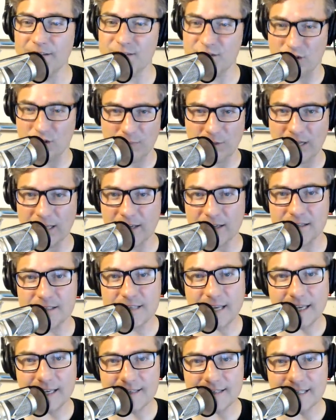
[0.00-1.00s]
Somebody could
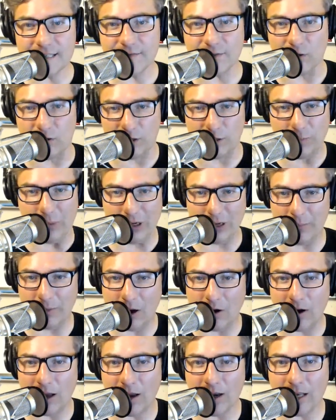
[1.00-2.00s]
say he's evil. You put a
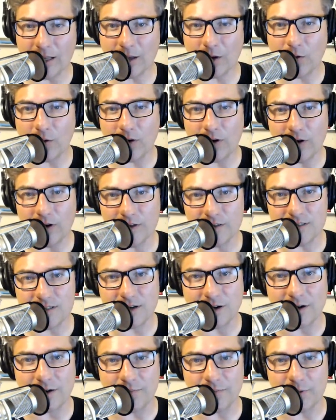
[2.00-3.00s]
bar down in the corner and
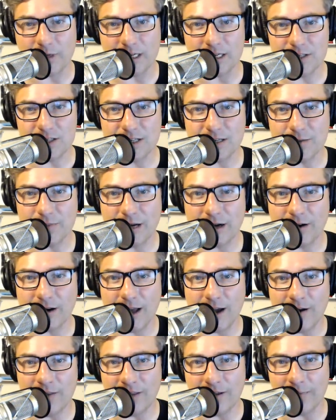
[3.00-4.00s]
start preaching about
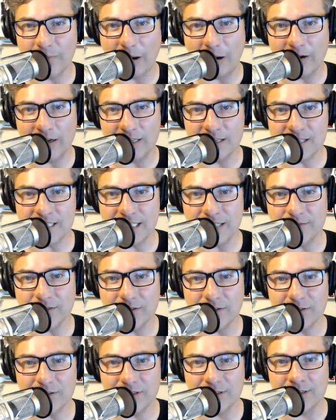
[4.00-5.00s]
how the party's
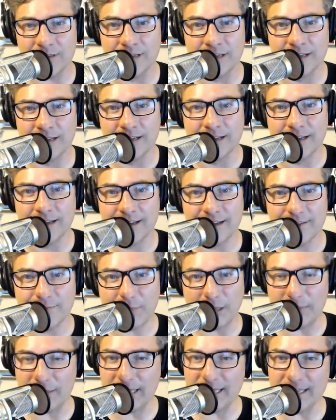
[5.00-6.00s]
evil, and
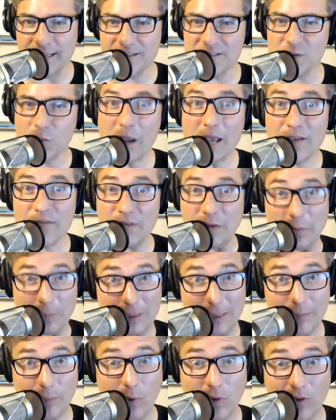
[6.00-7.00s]
maybe you can sway a few
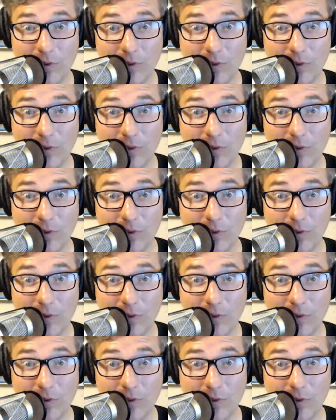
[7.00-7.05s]
people.